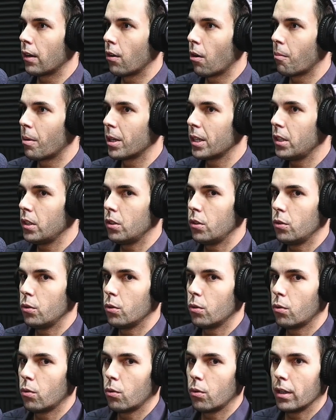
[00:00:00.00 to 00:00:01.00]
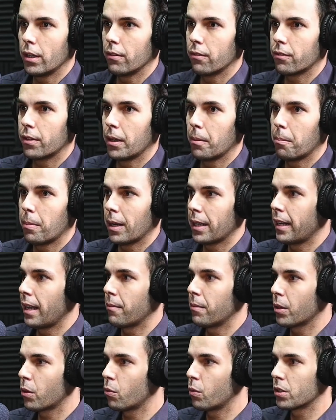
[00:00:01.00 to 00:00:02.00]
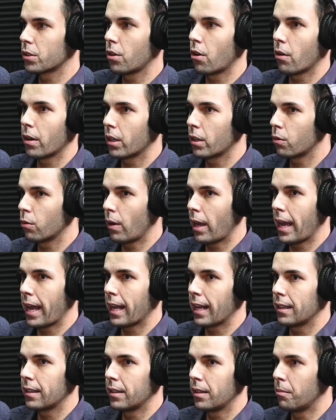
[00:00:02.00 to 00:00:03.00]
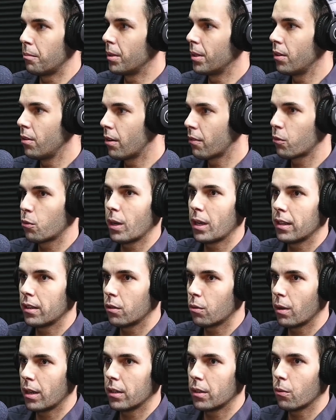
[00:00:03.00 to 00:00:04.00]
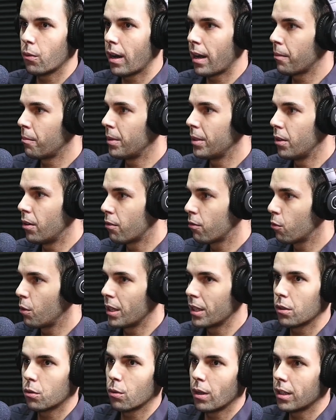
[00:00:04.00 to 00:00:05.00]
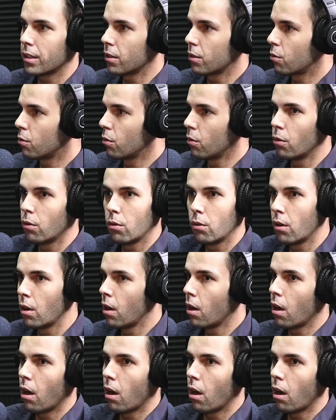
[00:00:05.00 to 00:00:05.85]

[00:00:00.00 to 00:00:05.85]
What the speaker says: Nobody knew if the pandemic was going to end in the middle of 2021, middle of 2022.